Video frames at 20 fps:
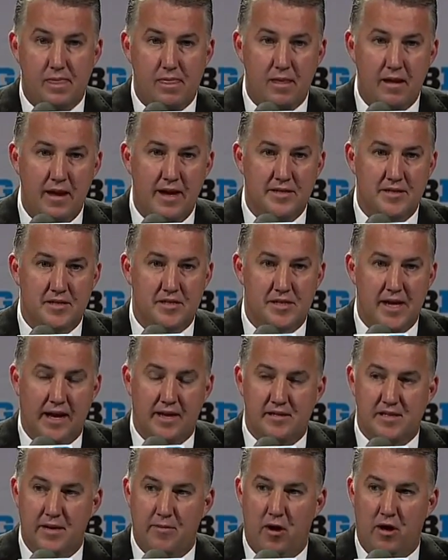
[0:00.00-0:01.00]
as a
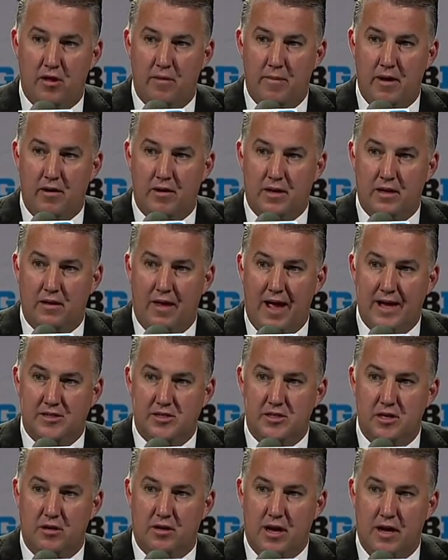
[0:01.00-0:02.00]
second team All American
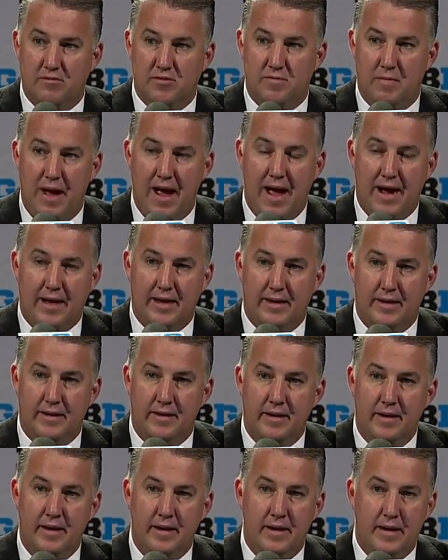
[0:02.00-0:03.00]
last year, comes back. And
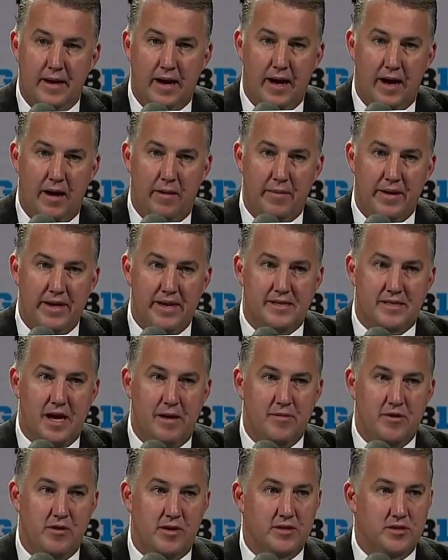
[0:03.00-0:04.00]
um, anytime
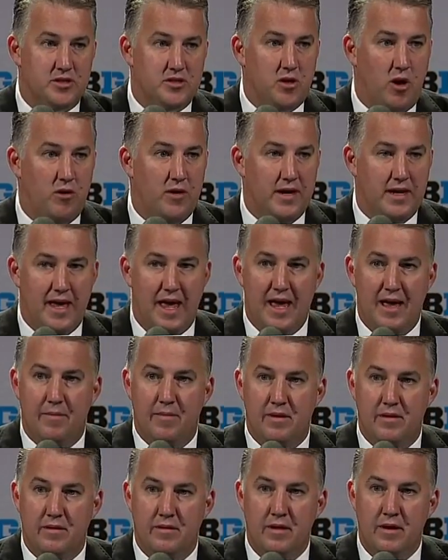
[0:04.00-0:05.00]
you can start a game
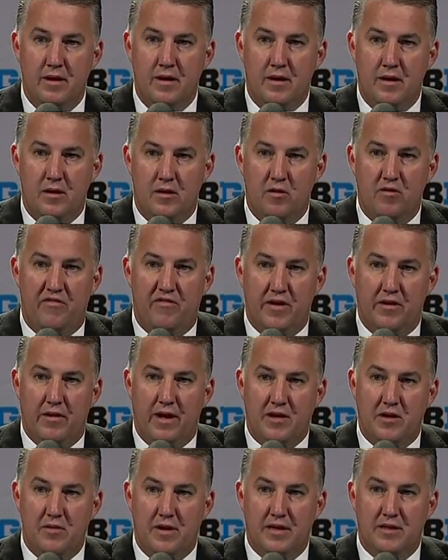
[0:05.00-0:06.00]
and you feel
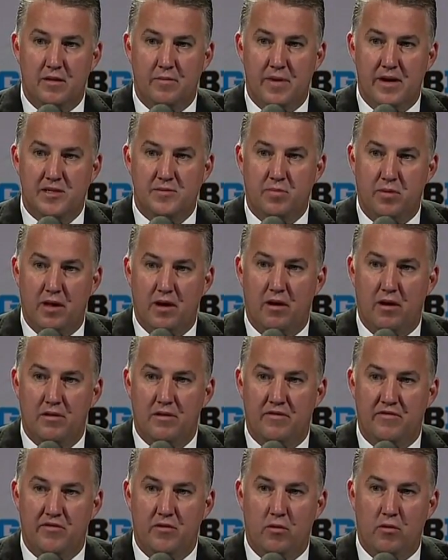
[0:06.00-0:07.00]
like you got the best player on the
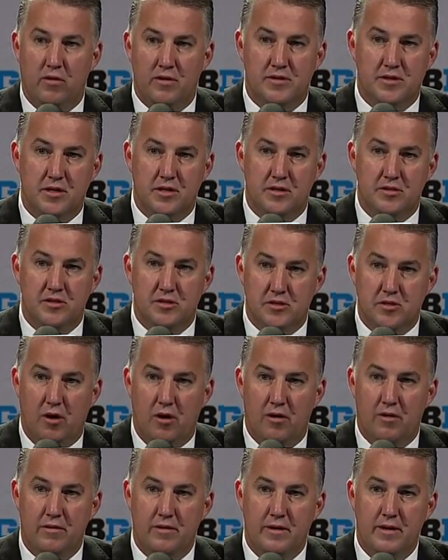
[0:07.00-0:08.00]
floor, it's a good
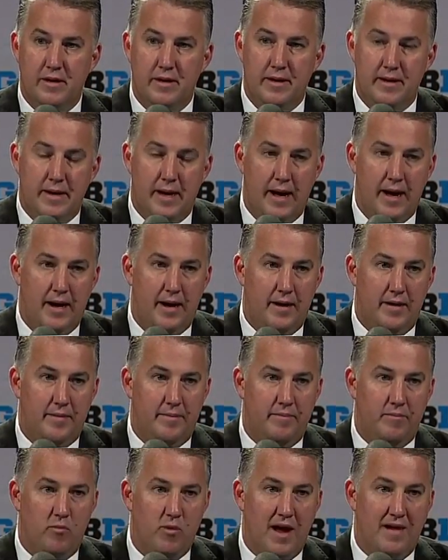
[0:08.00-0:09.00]
start.
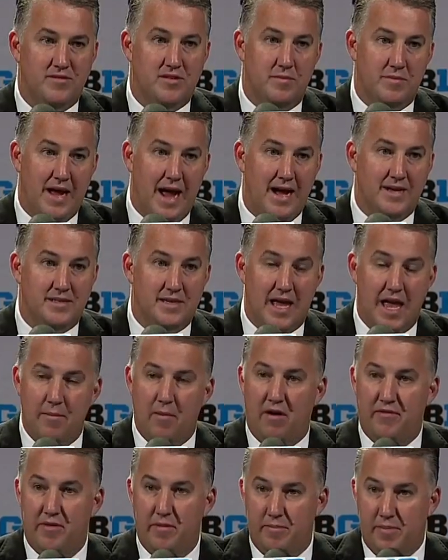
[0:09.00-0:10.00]
Um, we have some guys that came
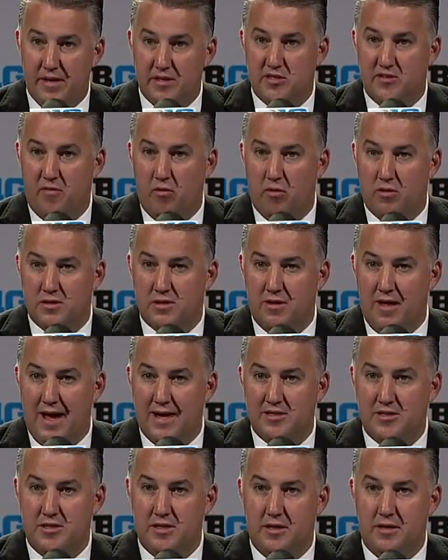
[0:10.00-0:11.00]
off the bench for us
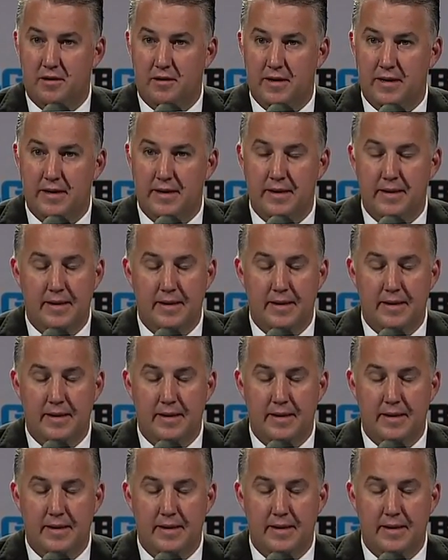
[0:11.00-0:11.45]
last year, and